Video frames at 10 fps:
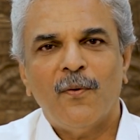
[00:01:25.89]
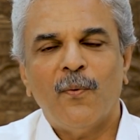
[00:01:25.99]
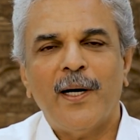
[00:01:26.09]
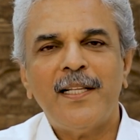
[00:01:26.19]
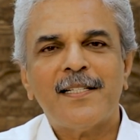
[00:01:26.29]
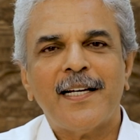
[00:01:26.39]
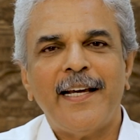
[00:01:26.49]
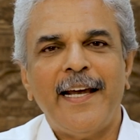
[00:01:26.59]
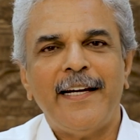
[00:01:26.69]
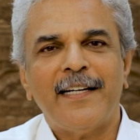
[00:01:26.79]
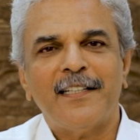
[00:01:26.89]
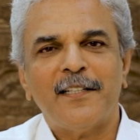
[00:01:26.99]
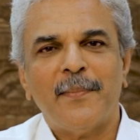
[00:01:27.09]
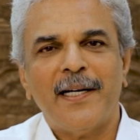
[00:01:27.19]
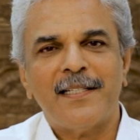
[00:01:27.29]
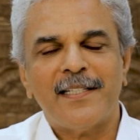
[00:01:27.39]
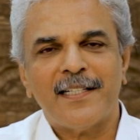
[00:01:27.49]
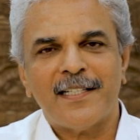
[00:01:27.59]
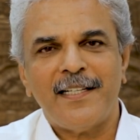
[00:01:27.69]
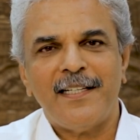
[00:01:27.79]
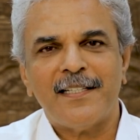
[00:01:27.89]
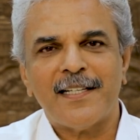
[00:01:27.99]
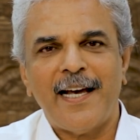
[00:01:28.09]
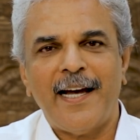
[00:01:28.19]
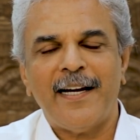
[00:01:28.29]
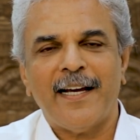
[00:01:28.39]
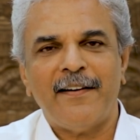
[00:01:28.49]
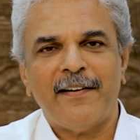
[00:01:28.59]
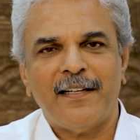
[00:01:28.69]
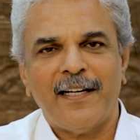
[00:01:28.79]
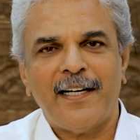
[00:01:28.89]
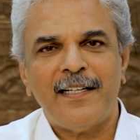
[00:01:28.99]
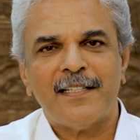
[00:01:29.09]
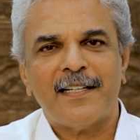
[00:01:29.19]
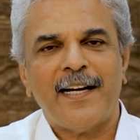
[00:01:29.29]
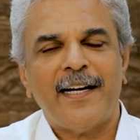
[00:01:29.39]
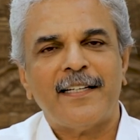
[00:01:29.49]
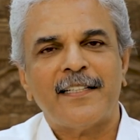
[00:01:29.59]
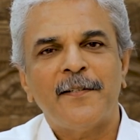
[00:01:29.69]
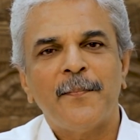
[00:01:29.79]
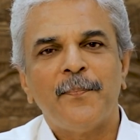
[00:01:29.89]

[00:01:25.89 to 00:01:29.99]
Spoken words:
Once I entered my 60s and I realized that